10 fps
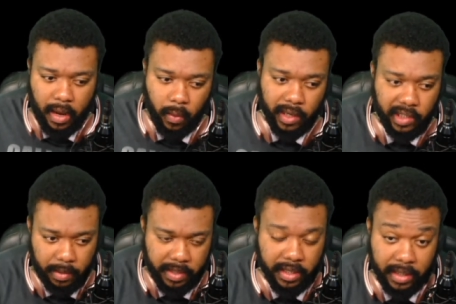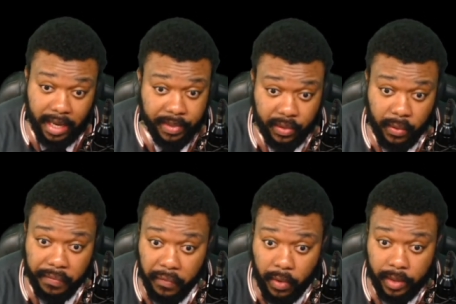We're jumping into episode
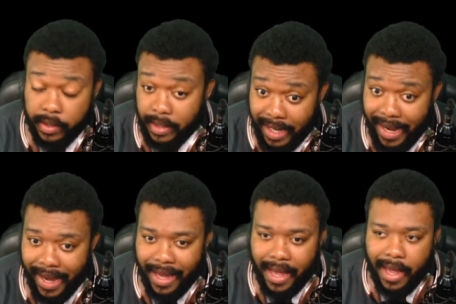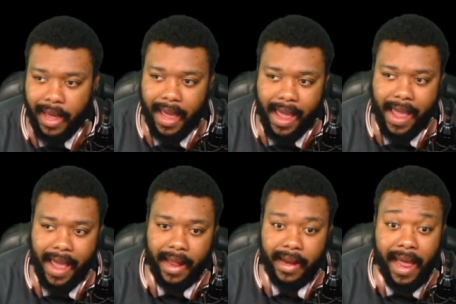4 today,
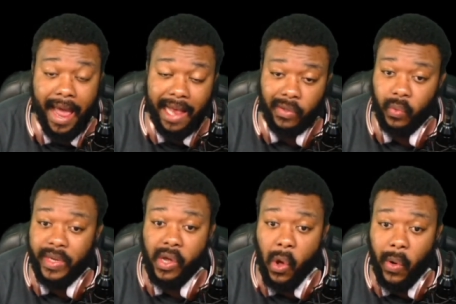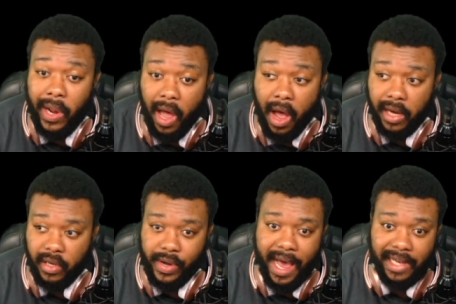and as we go along,
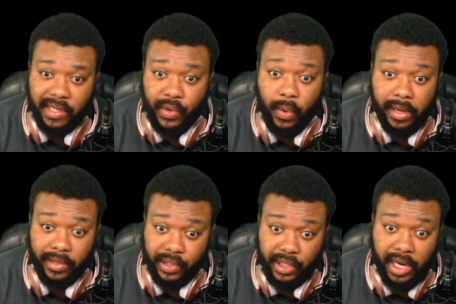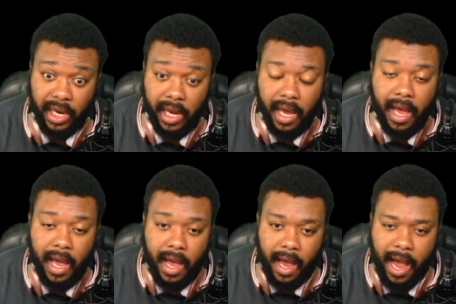you guys are going to see
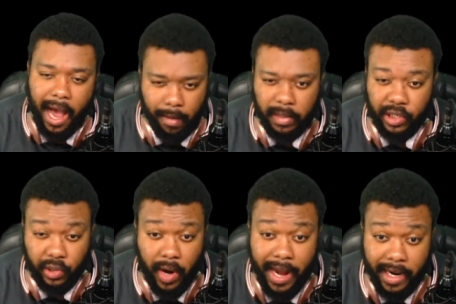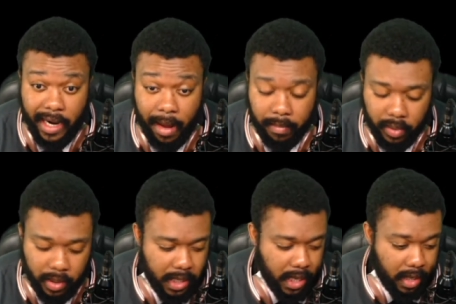how much grinding I'm
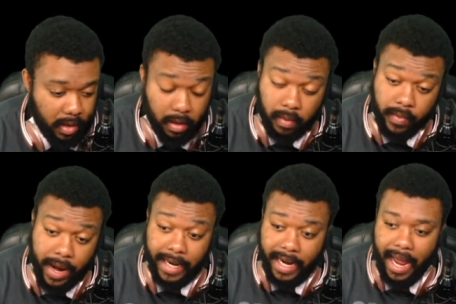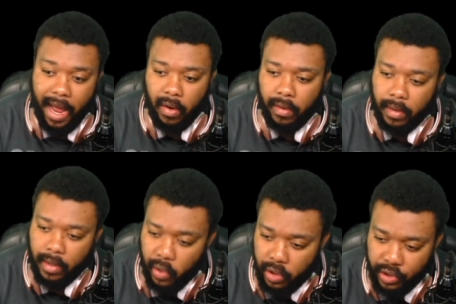putting in right now.
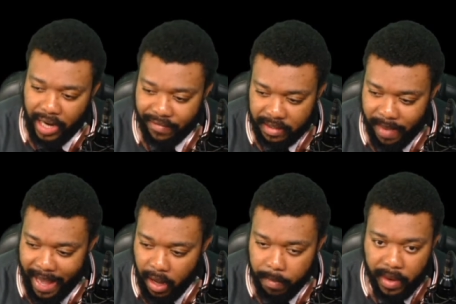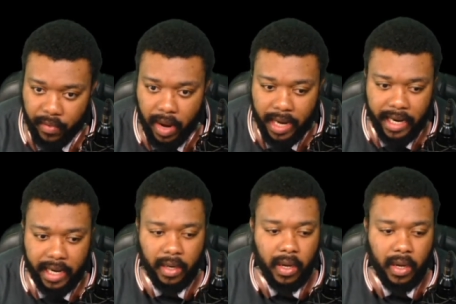Google Drive is back up and running.